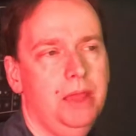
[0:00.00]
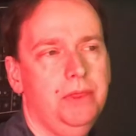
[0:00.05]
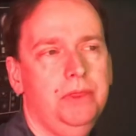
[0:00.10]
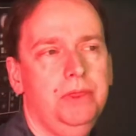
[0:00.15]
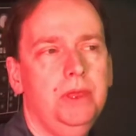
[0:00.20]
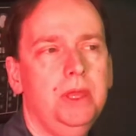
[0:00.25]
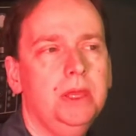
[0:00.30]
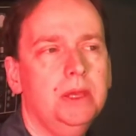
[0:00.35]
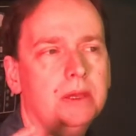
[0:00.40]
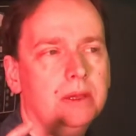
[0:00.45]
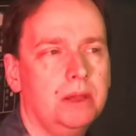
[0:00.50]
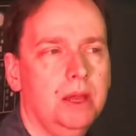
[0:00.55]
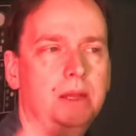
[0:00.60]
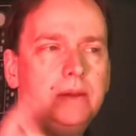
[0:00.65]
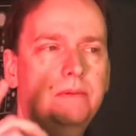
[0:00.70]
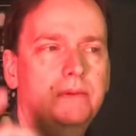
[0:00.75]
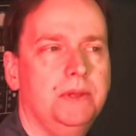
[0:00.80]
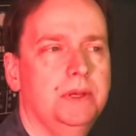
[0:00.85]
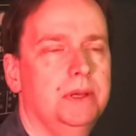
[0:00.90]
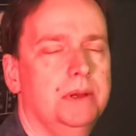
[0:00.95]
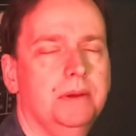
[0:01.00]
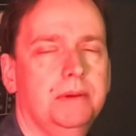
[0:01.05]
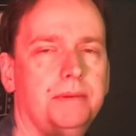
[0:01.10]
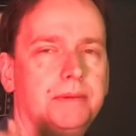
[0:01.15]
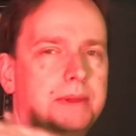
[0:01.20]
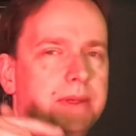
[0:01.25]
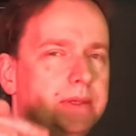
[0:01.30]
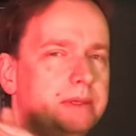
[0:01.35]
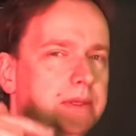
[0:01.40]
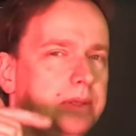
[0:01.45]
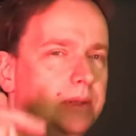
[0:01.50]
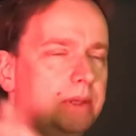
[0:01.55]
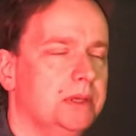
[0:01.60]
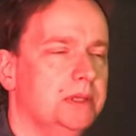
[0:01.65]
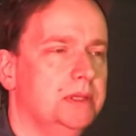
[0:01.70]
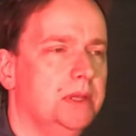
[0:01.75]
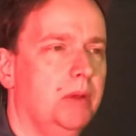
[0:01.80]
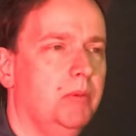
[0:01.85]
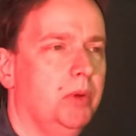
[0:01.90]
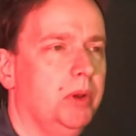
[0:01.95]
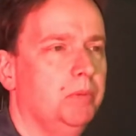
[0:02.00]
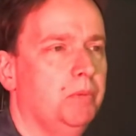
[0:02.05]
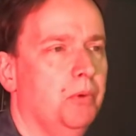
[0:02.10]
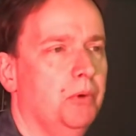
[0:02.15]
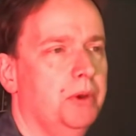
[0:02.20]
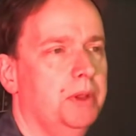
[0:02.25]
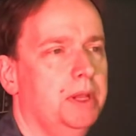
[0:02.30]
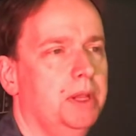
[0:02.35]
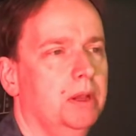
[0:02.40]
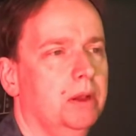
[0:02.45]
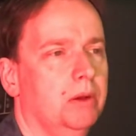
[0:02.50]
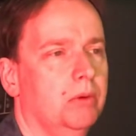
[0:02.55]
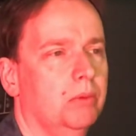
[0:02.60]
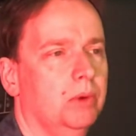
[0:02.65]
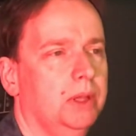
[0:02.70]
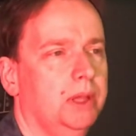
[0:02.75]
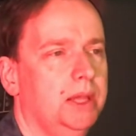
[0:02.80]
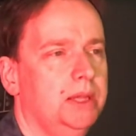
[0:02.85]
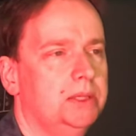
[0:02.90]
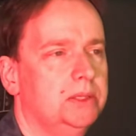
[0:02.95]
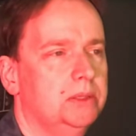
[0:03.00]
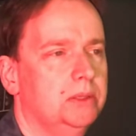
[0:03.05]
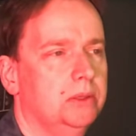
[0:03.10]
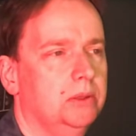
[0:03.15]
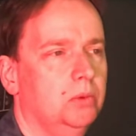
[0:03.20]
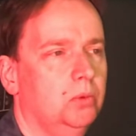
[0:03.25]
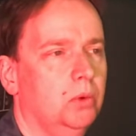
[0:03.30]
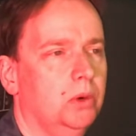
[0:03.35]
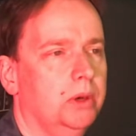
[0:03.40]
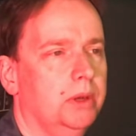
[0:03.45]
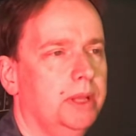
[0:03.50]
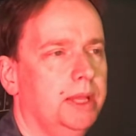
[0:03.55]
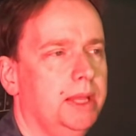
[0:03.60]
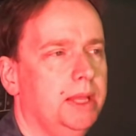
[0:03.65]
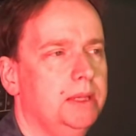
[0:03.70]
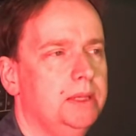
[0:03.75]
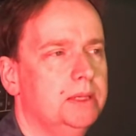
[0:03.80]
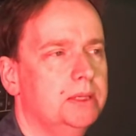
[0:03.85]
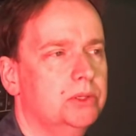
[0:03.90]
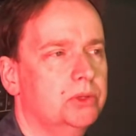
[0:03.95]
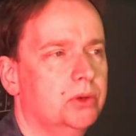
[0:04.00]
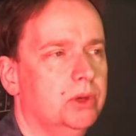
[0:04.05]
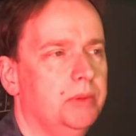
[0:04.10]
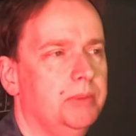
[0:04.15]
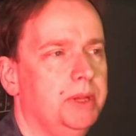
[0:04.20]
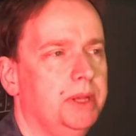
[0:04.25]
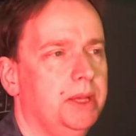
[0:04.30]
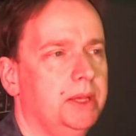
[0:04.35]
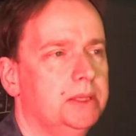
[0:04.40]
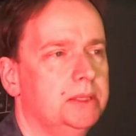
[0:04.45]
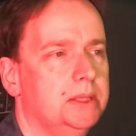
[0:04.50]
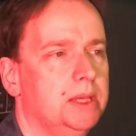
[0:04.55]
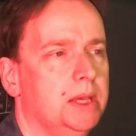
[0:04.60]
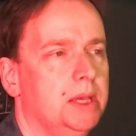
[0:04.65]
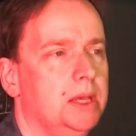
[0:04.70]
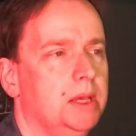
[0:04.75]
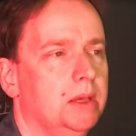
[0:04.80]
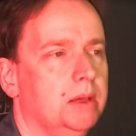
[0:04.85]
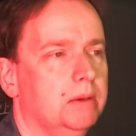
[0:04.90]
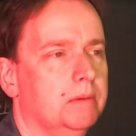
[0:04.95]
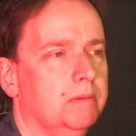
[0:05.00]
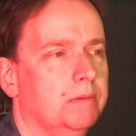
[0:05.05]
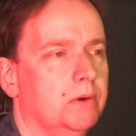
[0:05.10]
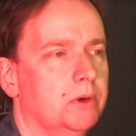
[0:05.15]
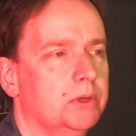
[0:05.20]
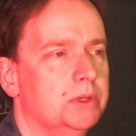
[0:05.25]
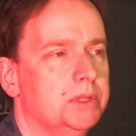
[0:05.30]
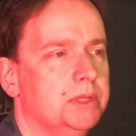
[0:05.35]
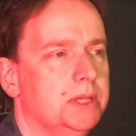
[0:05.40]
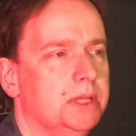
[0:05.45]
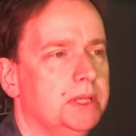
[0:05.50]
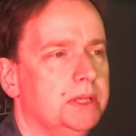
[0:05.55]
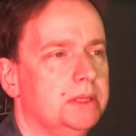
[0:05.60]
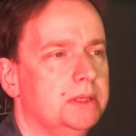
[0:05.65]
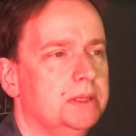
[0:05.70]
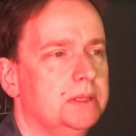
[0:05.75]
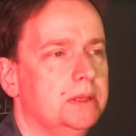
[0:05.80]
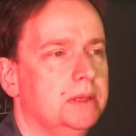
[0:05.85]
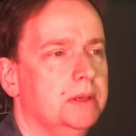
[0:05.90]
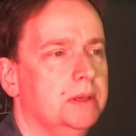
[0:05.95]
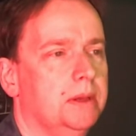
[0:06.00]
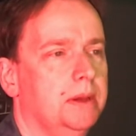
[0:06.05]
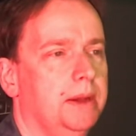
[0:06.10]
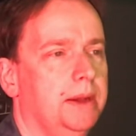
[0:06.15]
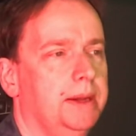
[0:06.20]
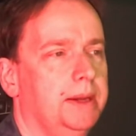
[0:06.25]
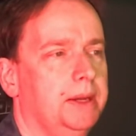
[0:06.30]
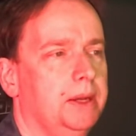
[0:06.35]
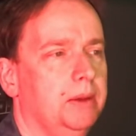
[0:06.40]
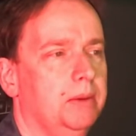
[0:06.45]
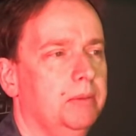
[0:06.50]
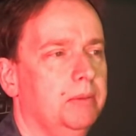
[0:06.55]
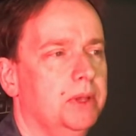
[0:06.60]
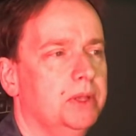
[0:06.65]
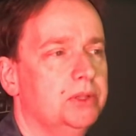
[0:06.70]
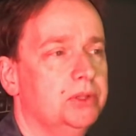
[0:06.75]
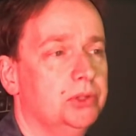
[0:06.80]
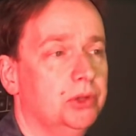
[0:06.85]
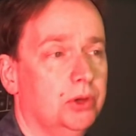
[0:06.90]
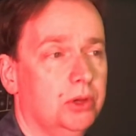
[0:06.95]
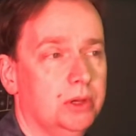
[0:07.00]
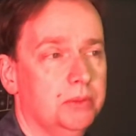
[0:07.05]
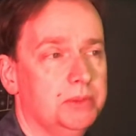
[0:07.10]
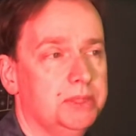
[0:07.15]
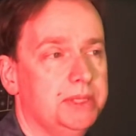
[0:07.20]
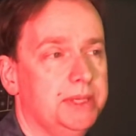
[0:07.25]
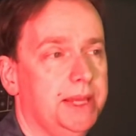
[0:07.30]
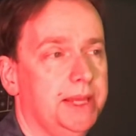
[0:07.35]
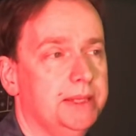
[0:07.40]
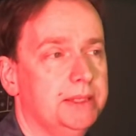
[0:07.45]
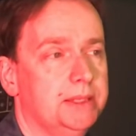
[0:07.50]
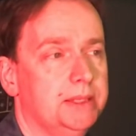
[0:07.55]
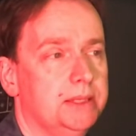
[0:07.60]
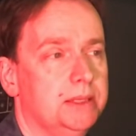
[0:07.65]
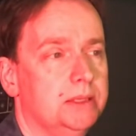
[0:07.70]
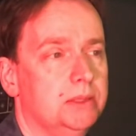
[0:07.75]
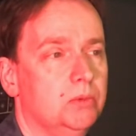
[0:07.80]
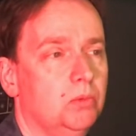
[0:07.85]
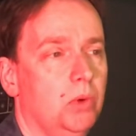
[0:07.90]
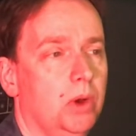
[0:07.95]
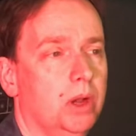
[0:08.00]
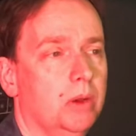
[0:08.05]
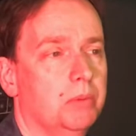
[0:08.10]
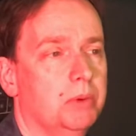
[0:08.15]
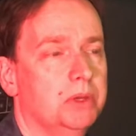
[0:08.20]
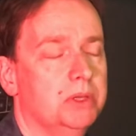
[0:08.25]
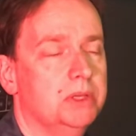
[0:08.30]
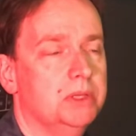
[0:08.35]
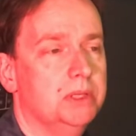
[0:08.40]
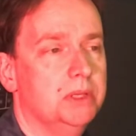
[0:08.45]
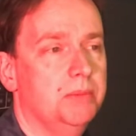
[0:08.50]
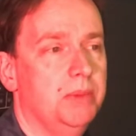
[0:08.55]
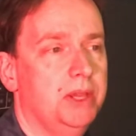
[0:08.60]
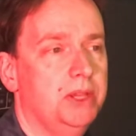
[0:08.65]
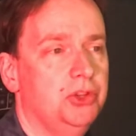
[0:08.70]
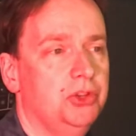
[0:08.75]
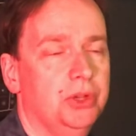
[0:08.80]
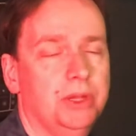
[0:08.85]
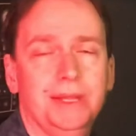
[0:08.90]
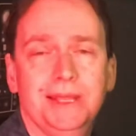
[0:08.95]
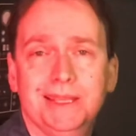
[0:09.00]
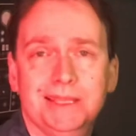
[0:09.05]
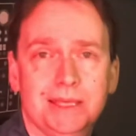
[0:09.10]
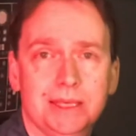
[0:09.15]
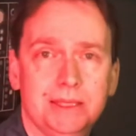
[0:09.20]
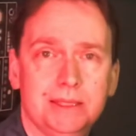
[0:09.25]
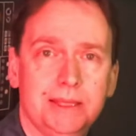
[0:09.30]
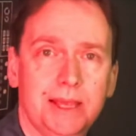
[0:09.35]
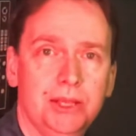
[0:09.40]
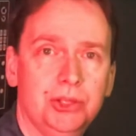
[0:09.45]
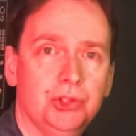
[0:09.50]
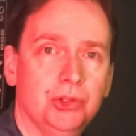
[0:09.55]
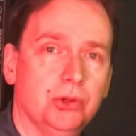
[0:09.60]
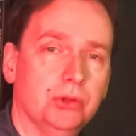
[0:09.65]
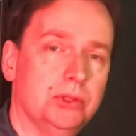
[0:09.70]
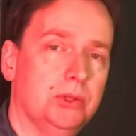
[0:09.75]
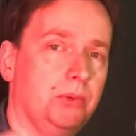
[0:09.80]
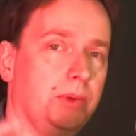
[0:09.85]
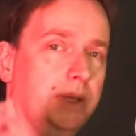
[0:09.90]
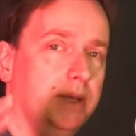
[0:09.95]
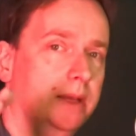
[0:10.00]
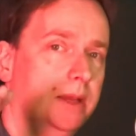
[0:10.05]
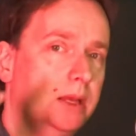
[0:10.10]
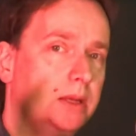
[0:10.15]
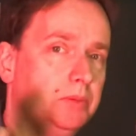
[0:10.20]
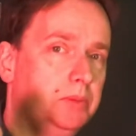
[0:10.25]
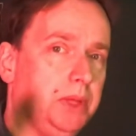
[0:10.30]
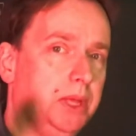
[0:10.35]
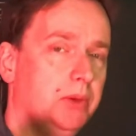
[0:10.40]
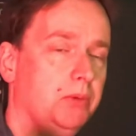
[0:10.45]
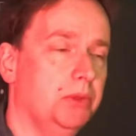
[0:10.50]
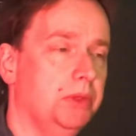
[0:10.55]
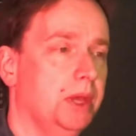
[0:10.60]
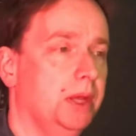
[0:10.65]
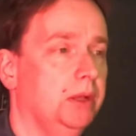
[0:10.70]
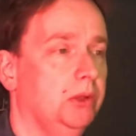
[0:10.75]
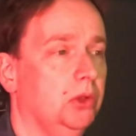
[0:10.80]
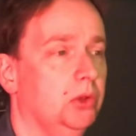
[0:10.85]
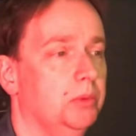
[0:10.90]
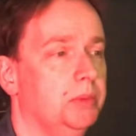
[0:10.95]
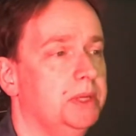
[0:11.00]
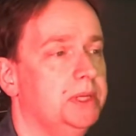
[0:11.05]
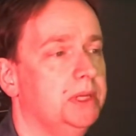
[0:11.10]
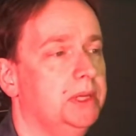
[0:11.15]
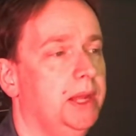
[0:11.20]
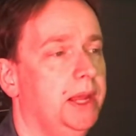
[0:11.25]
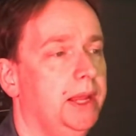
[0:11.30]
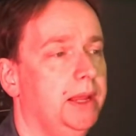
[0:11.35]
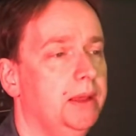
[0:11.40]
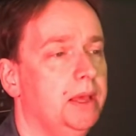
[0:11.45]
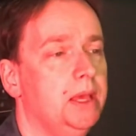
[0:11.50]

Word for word: I think kind of the the, the summary point here relates to the word indiscriminate versus um, circumstances where participation is essential. So we can kind of play with that a little bit today.